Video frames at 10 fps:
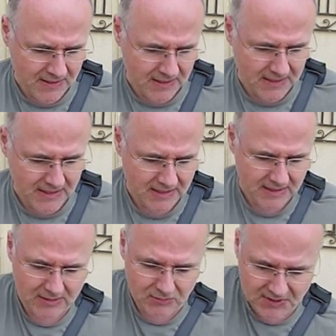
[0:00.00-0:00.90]

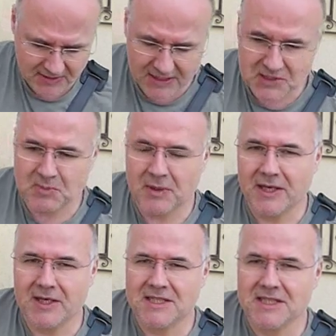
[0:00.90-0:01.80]
and also that used to
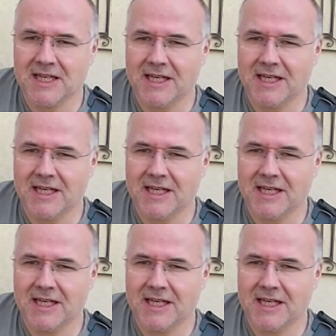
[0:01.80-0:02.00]
play nicely.